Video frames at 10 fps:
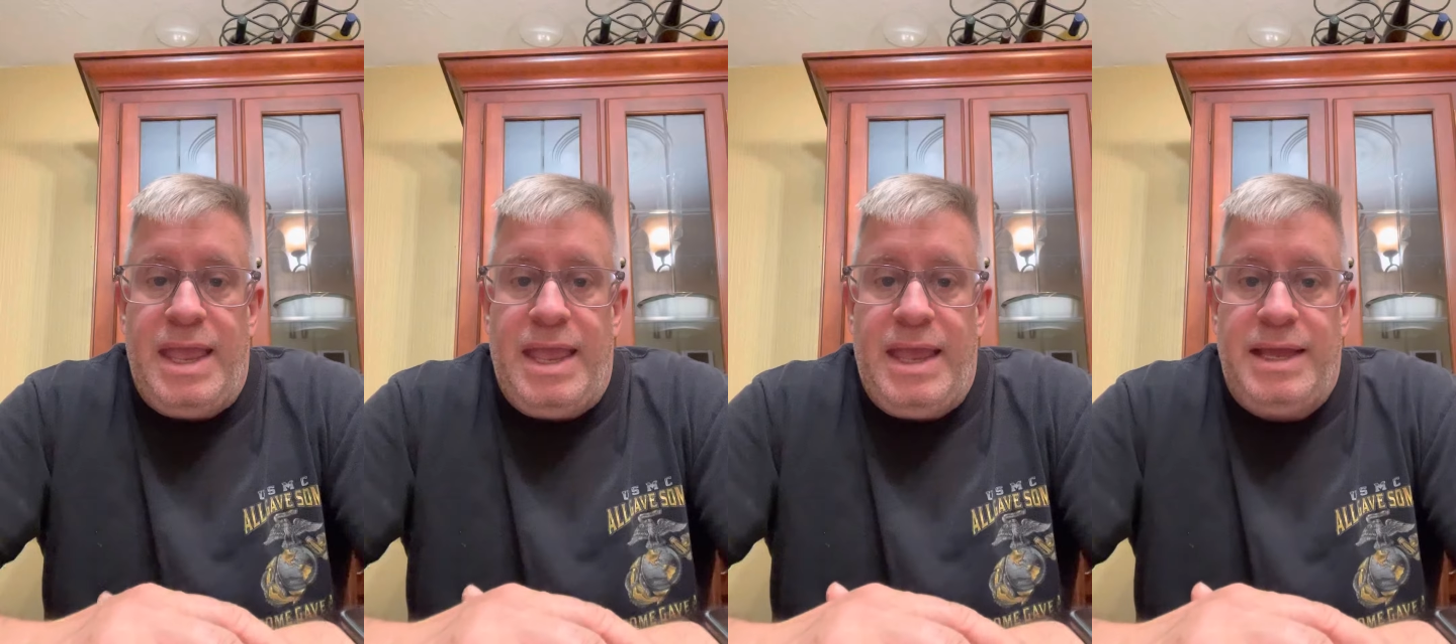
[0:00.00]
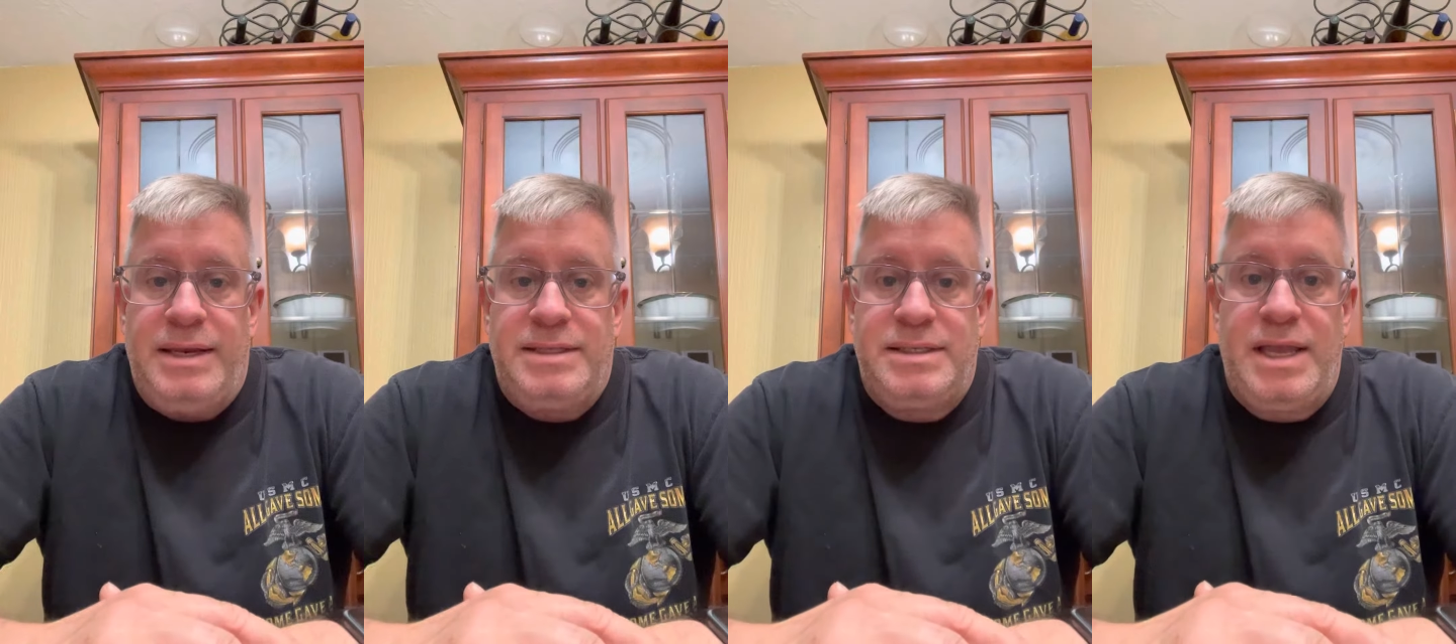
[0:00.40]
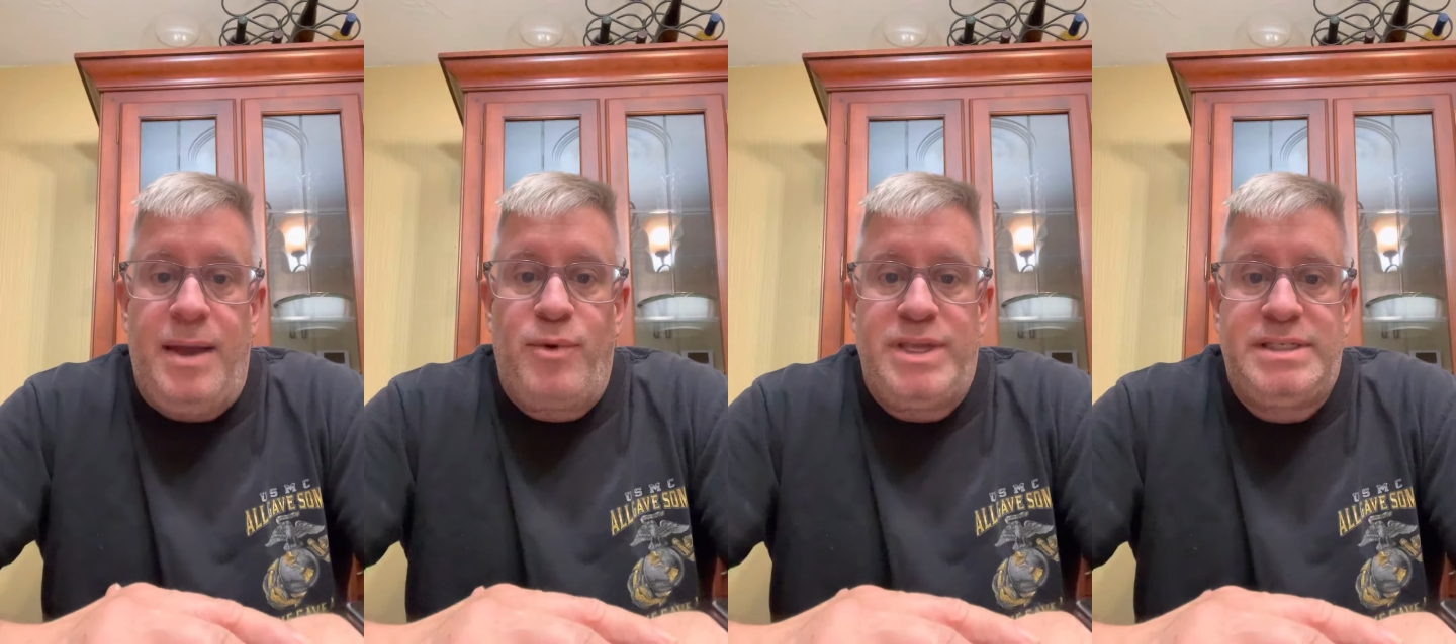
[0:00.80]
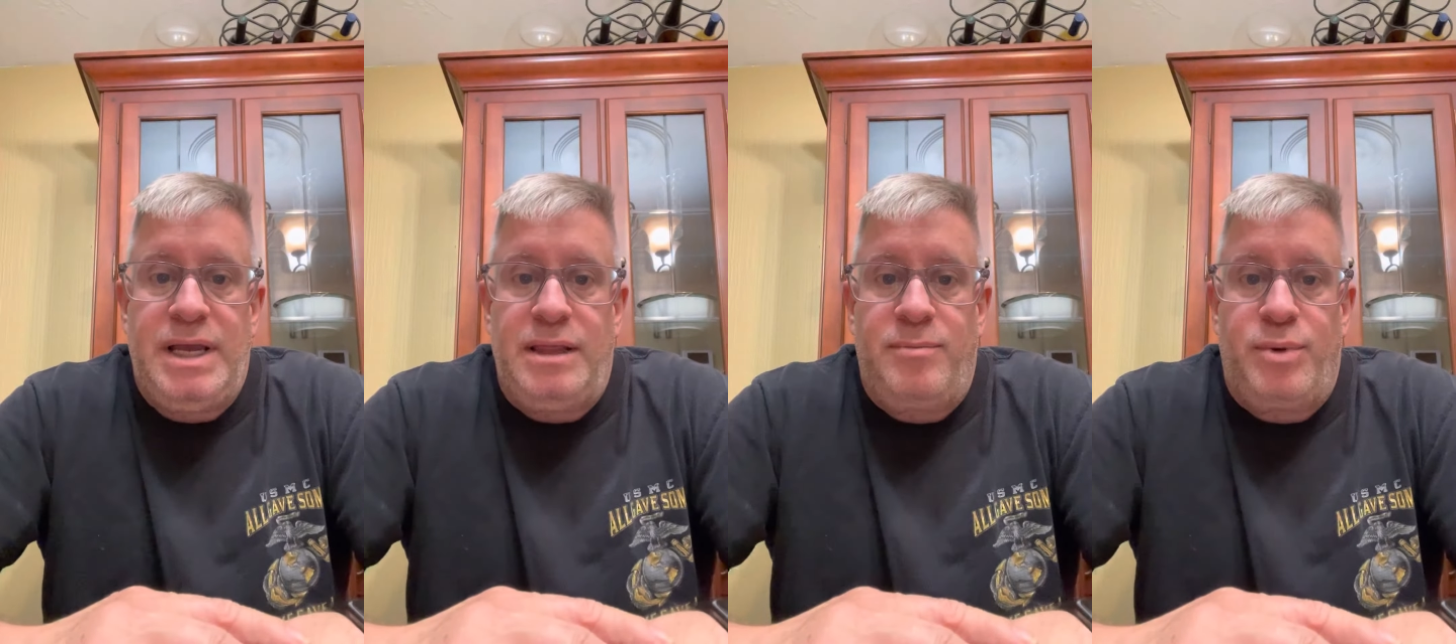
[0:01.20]
And it's the time we
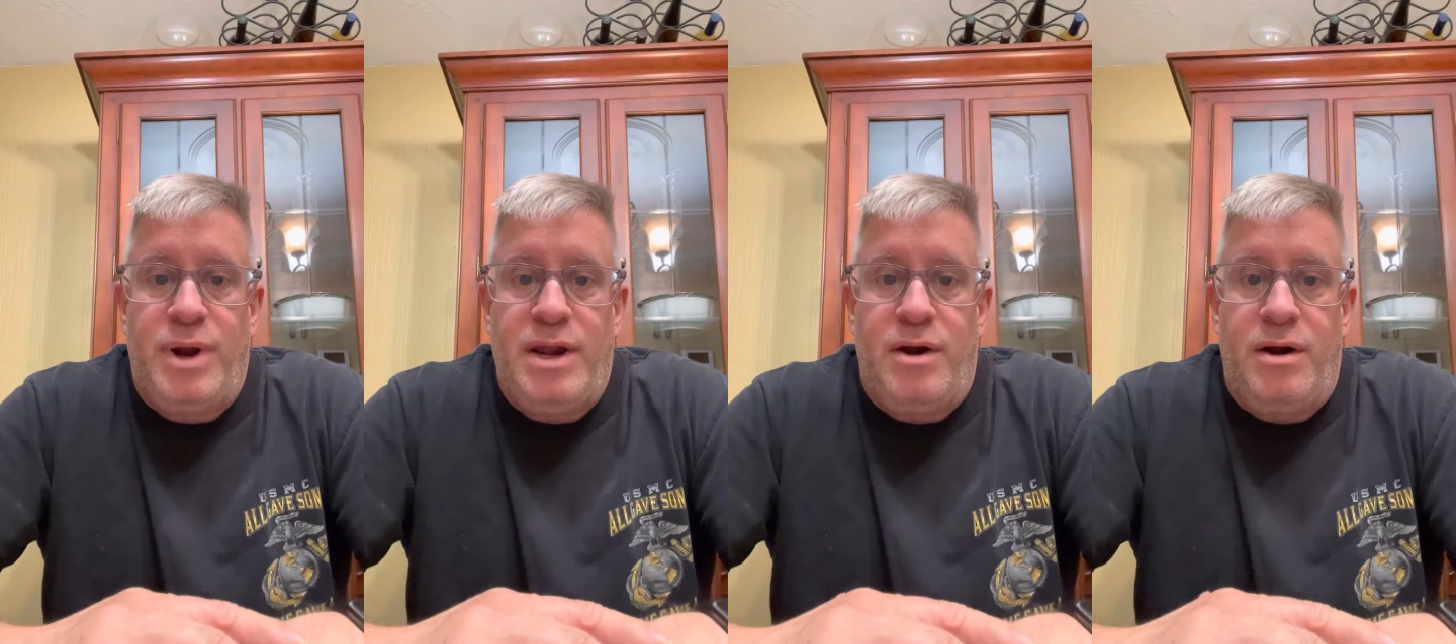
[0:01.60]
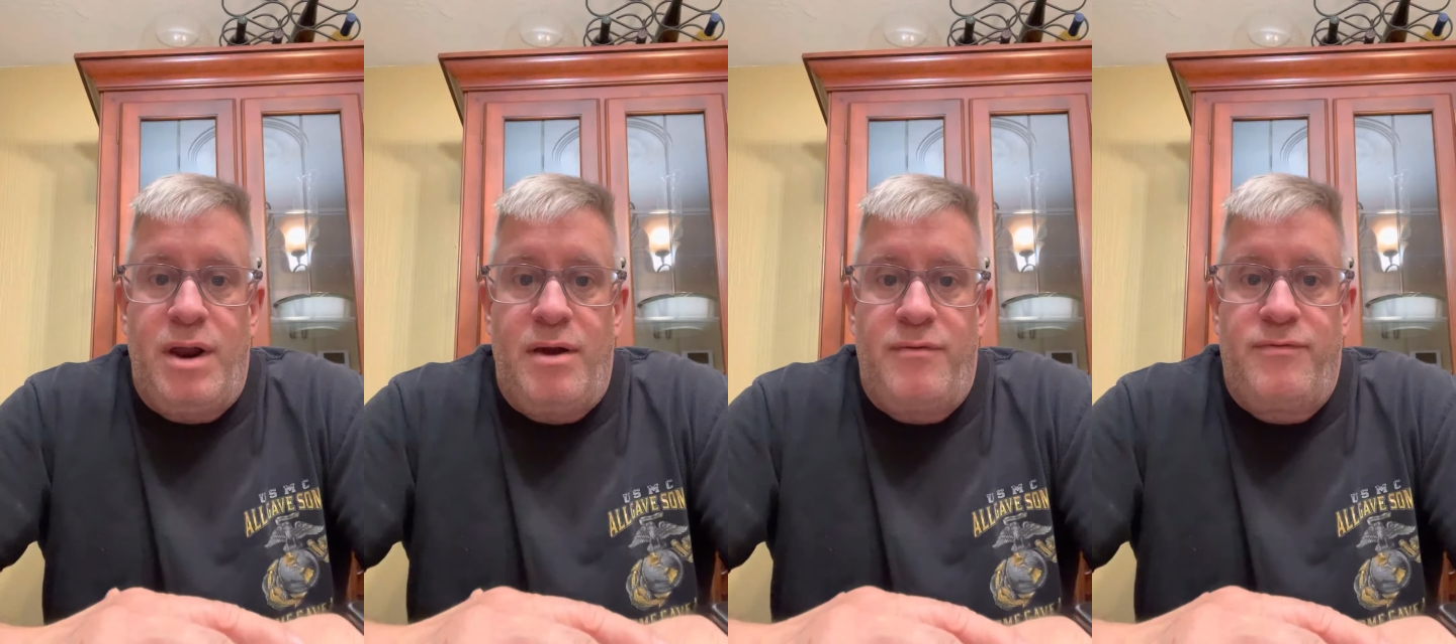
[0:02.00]
celebrate our